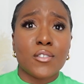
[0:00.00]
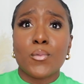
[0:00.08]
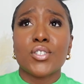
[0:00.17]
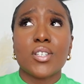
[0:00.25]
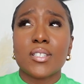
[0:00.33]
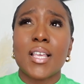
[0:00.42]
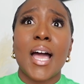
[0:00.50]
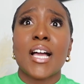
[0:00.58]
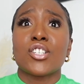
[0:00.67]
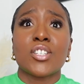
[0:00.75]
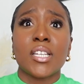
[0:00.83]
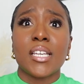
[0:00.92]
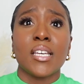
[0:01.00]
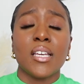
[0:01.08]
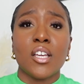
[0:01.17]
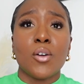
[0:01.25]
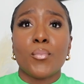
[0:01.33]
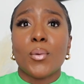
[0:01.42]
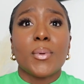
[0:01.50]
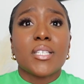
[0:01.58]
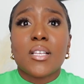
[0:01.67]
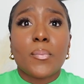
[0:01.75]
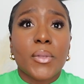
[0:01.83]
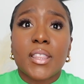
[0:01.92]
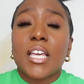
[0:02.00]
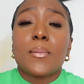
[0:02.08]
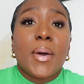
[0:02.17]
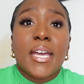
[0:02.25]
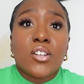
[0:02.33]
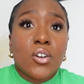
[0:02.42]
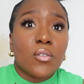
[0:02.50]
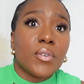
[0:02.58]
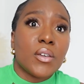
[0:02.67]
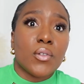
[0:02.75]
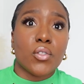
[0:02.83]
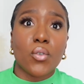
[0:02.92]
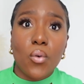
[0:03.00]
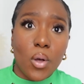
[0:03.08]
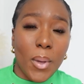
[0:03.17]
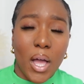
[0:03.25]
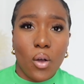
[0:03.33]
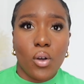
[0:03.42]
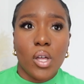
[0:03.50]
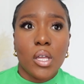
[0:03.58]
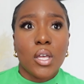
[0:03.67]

which is actually probably something they may not have even thought about.